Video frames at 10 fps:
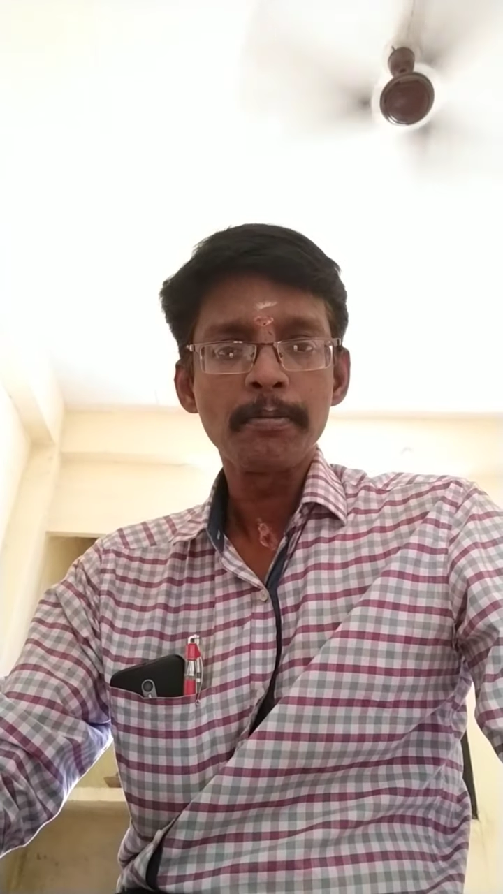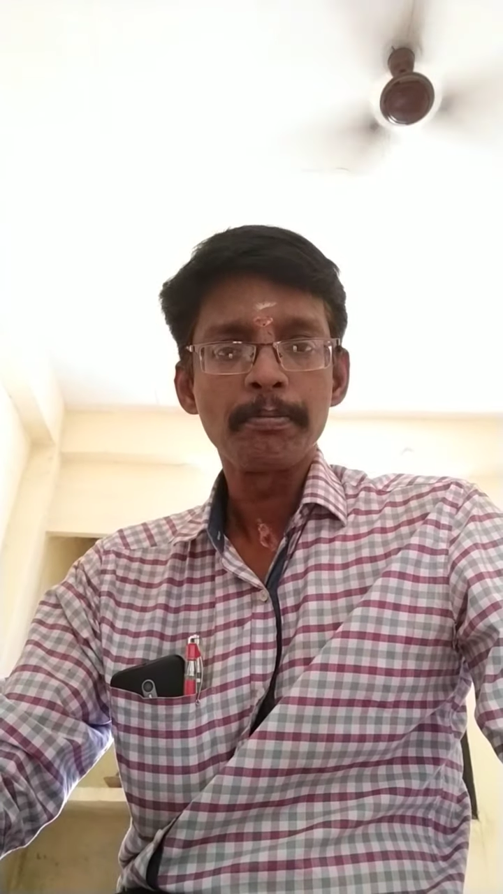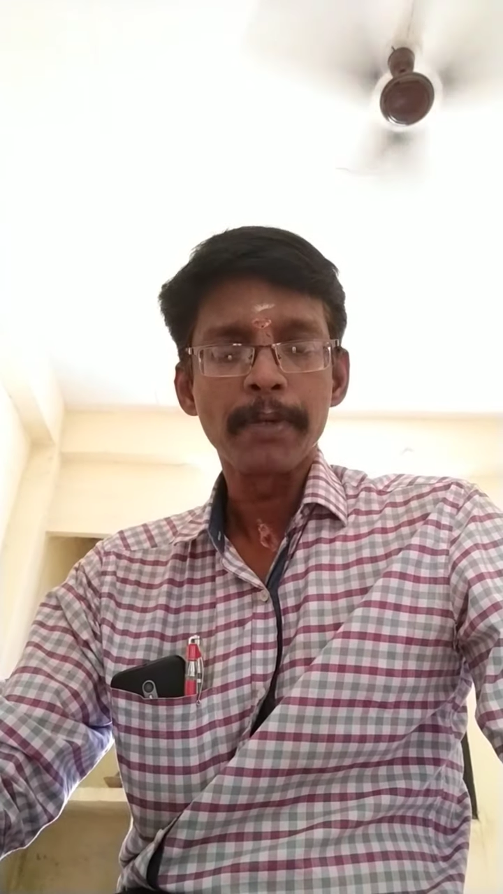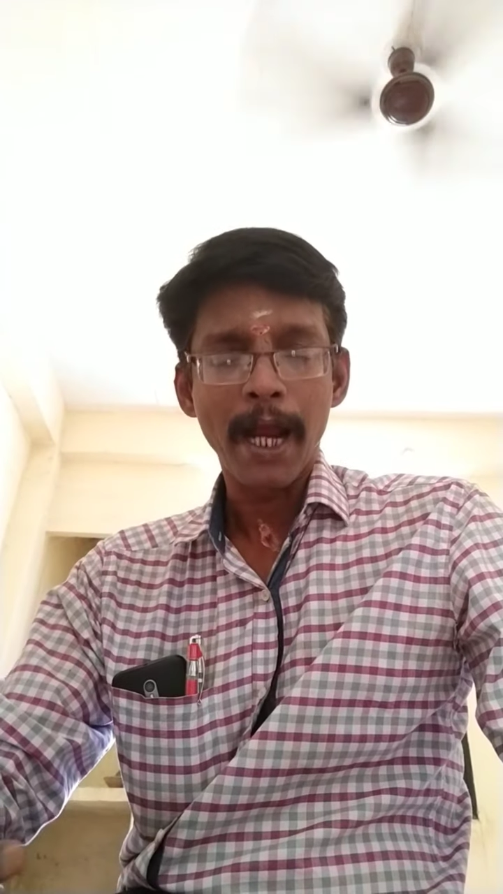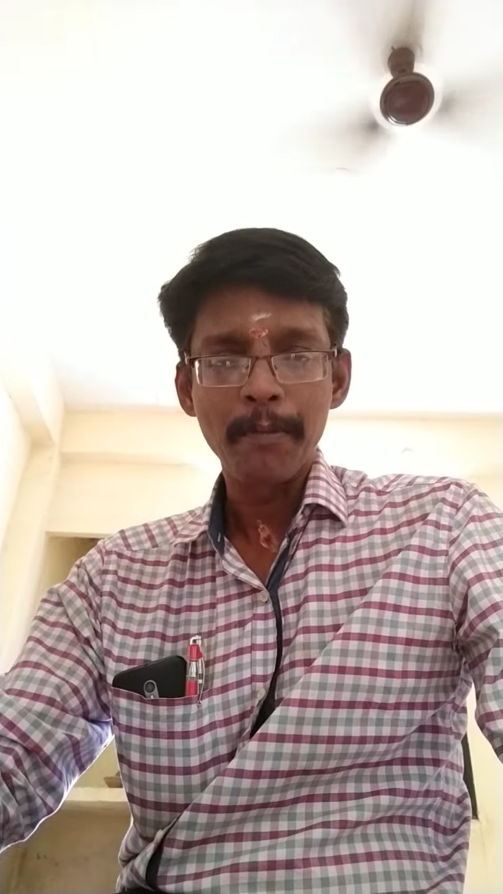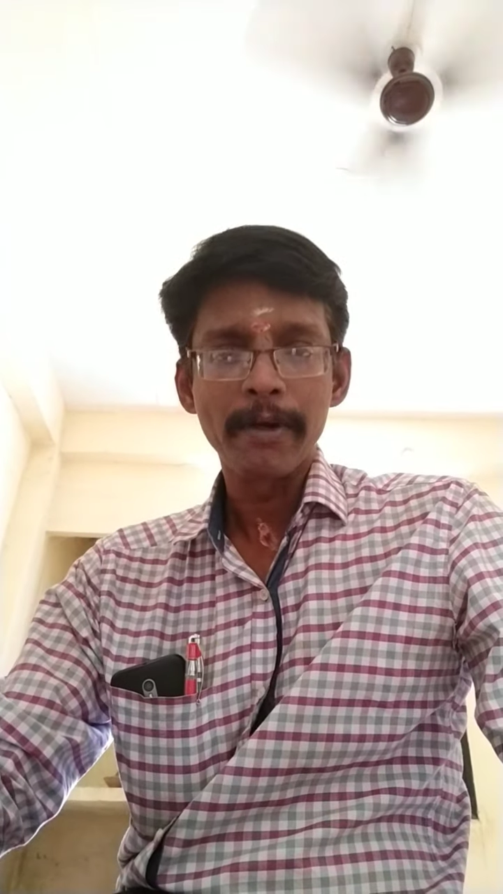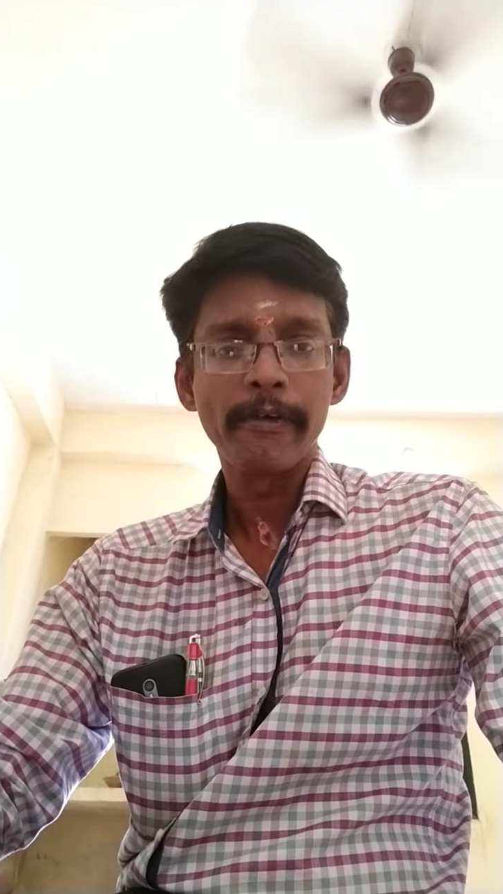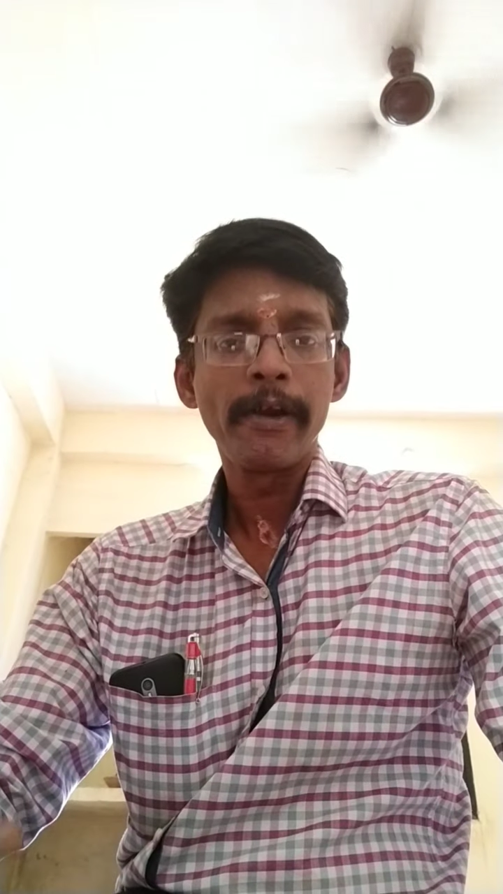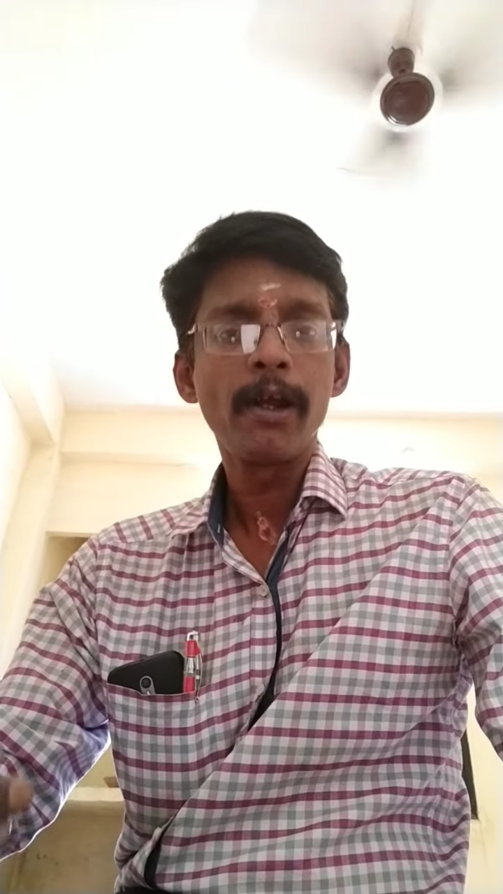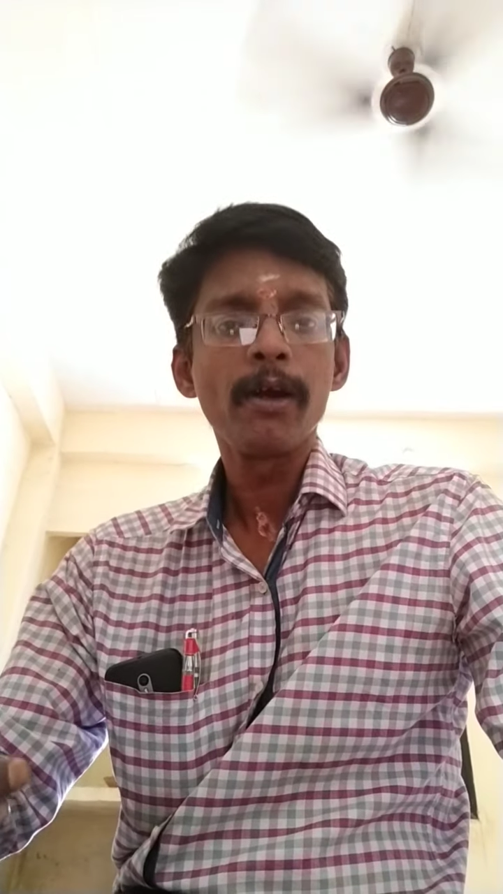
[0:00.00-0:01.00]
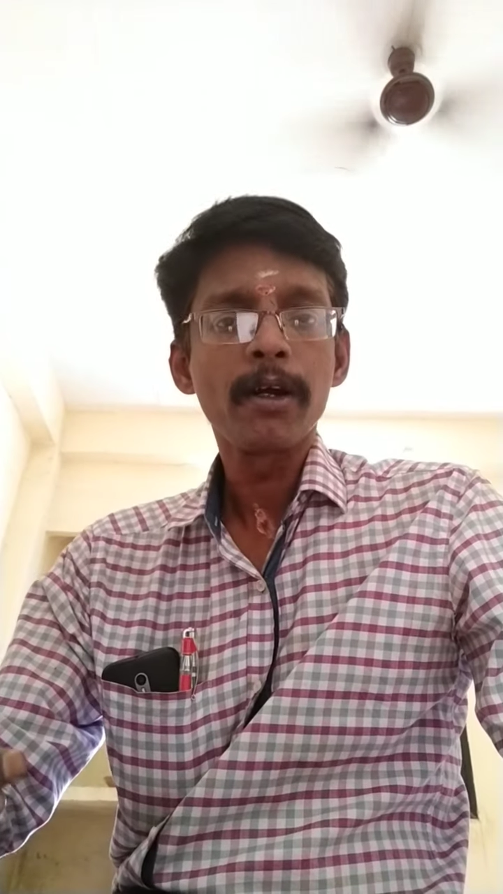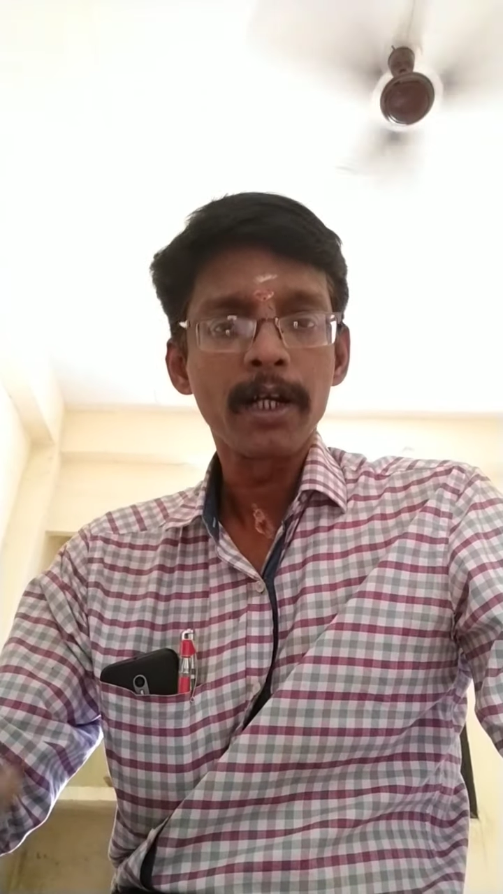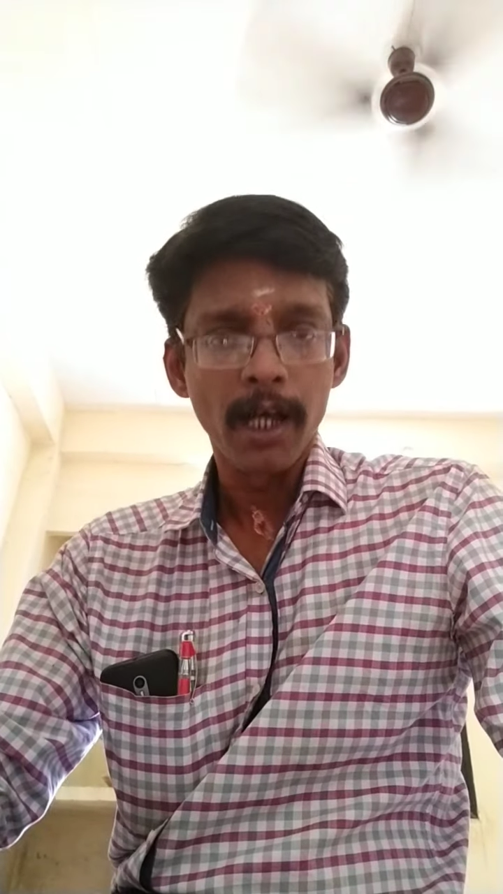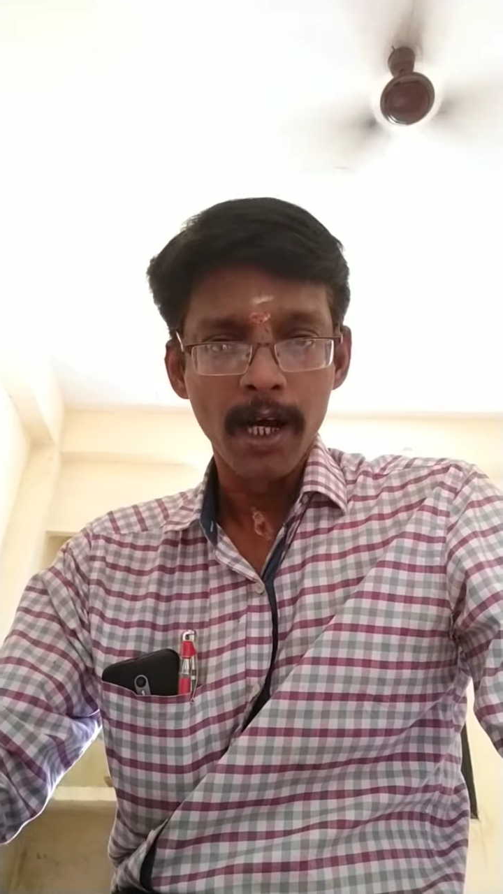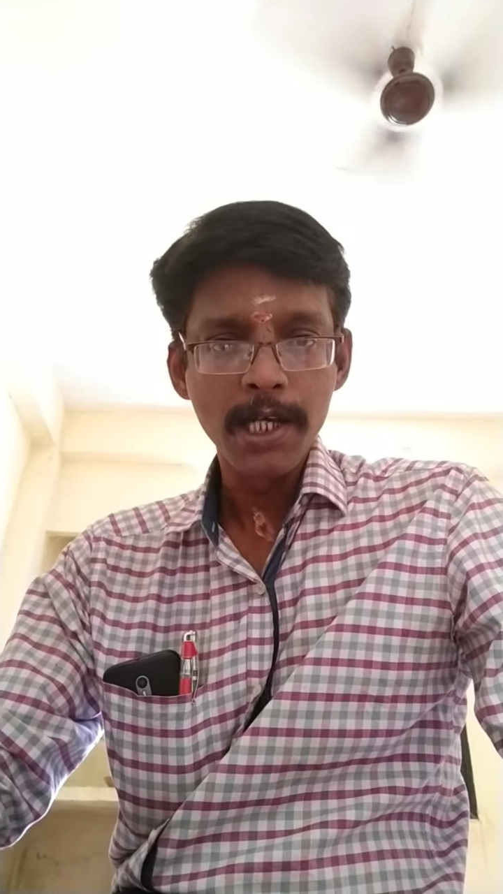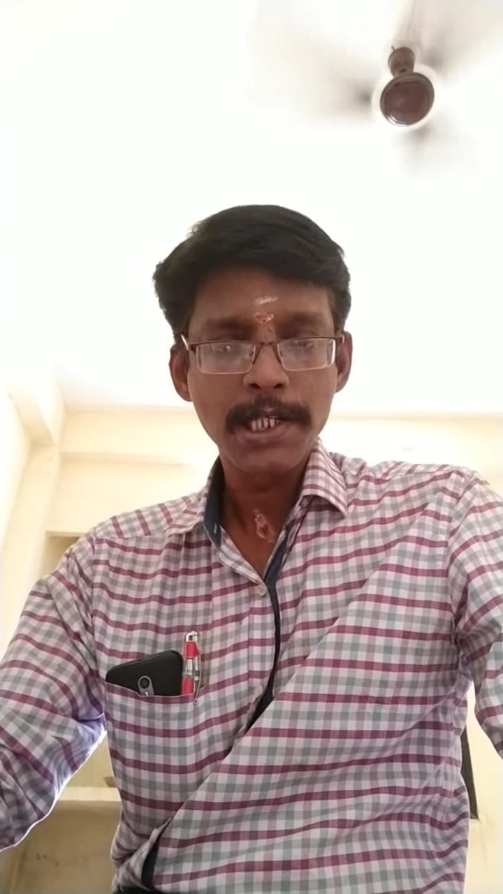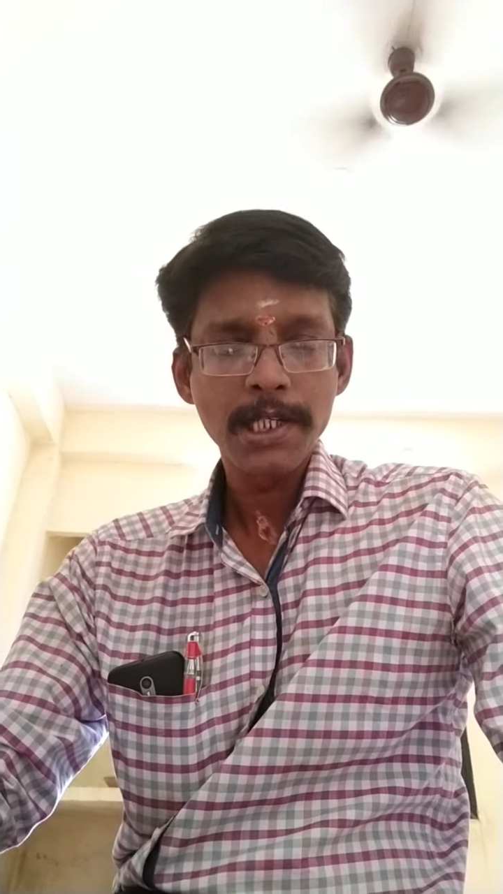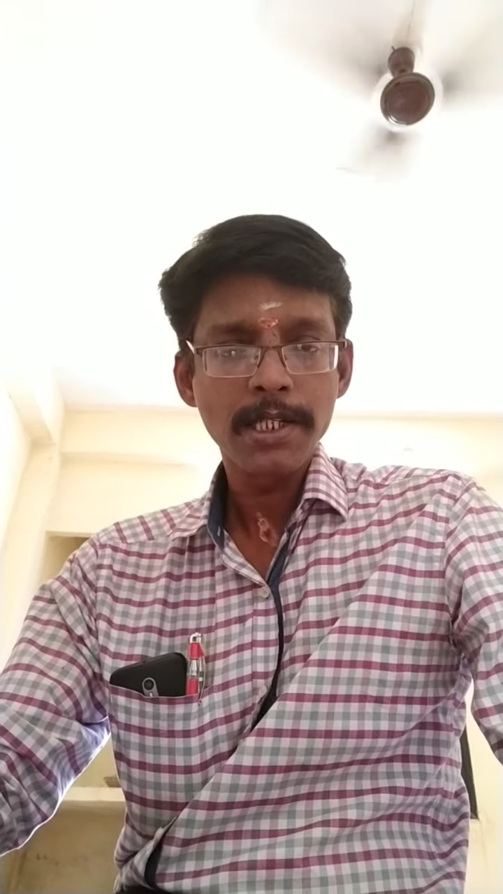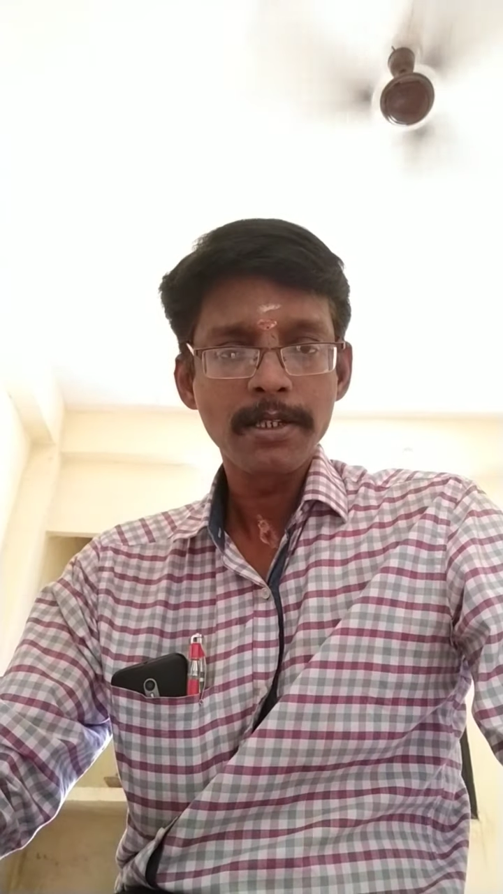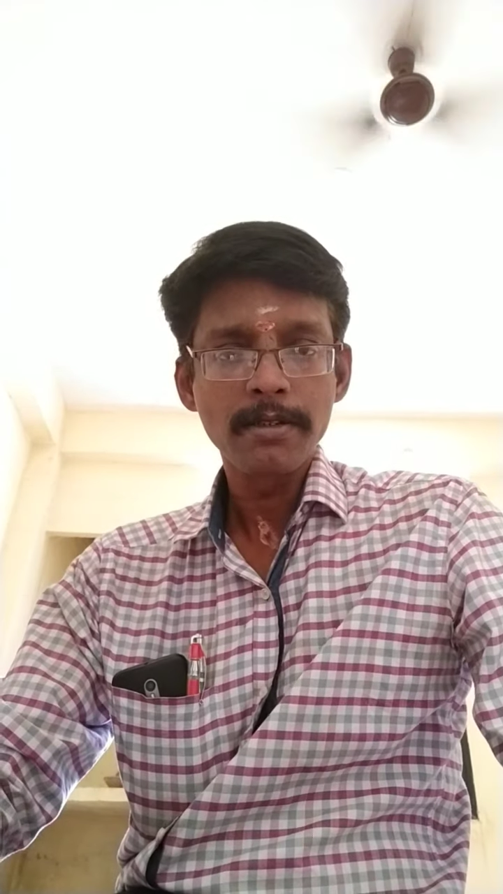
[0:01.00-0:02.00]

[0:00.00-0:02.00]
primary class,